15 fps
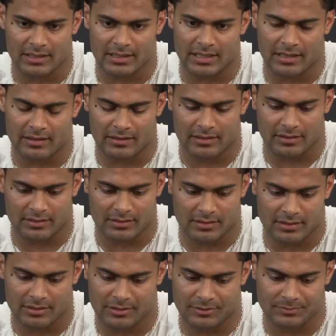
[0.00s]
And I think
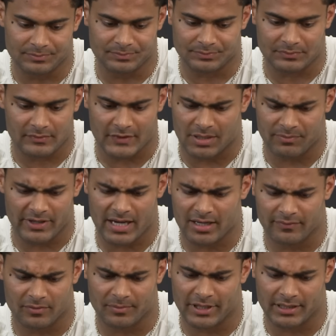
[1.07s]
I'm proud
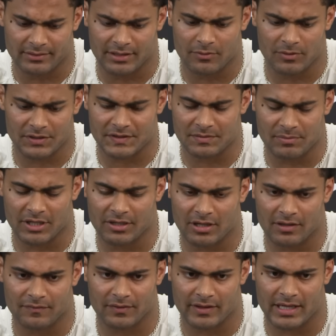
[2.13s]
of him, man. He works his butt
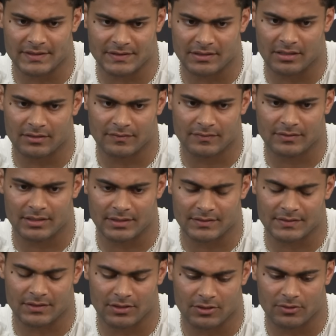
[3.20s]
off for that stuff. And
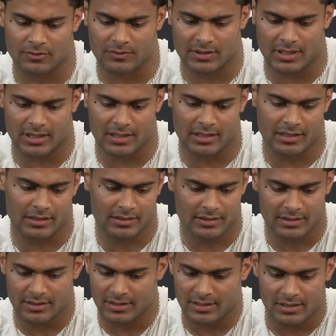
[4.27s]
so
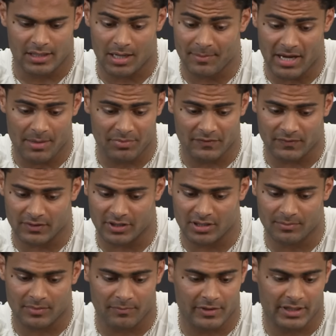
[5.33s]
I'm happy for
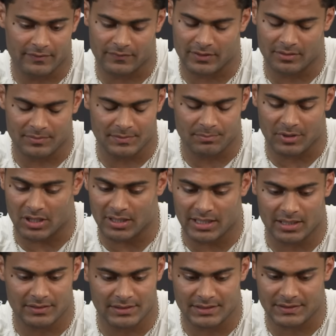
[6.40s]
him. I'm ready for him to ball
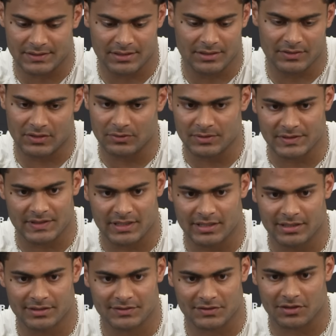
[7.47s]
out this year, do his
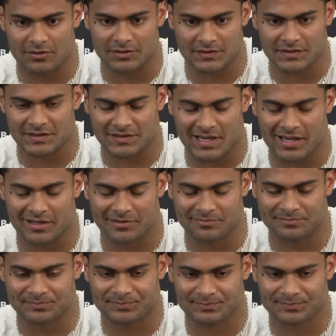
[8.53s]
thing. So it's exciting.